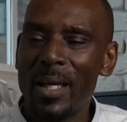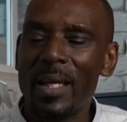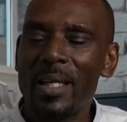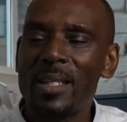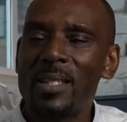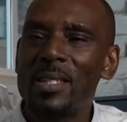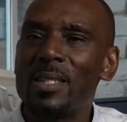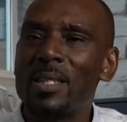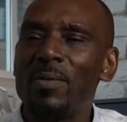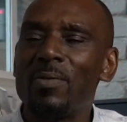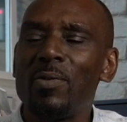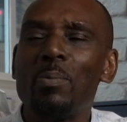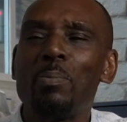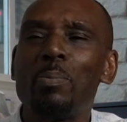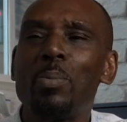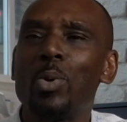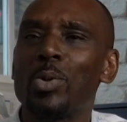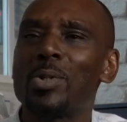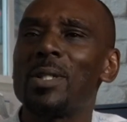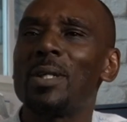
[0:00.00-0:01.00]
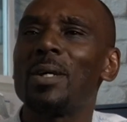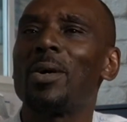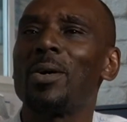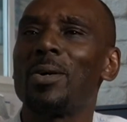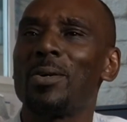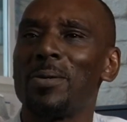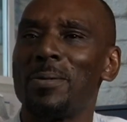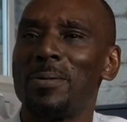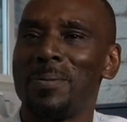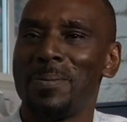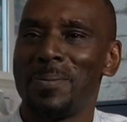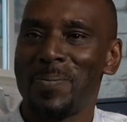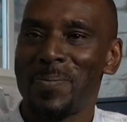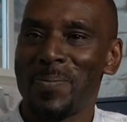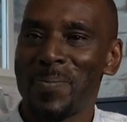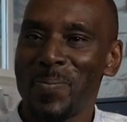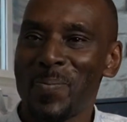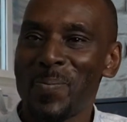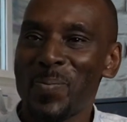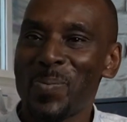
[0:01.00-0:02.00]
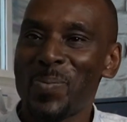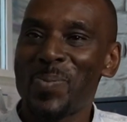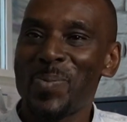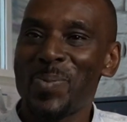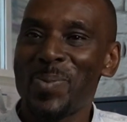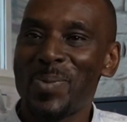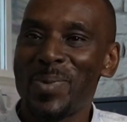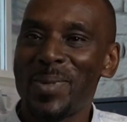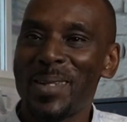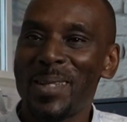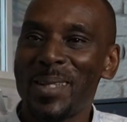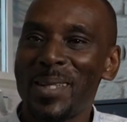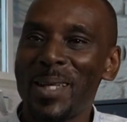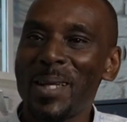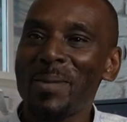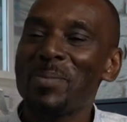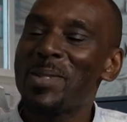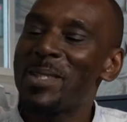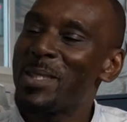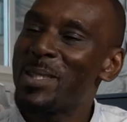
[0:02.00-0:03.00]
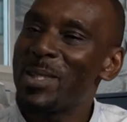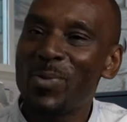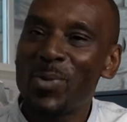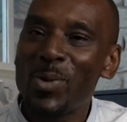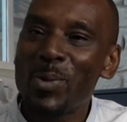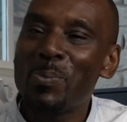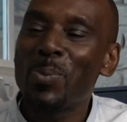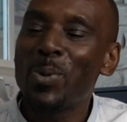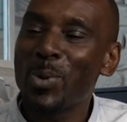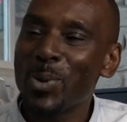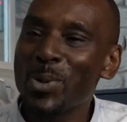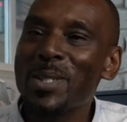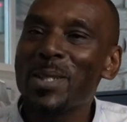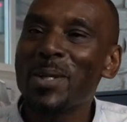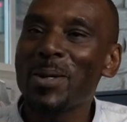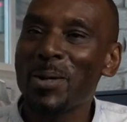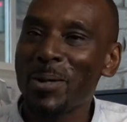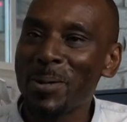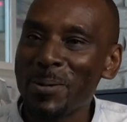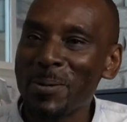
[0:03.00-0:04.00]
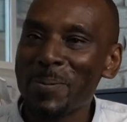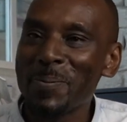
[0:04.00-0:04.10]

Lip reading: it's as if you put it on. Yeah, it's as if you put it on.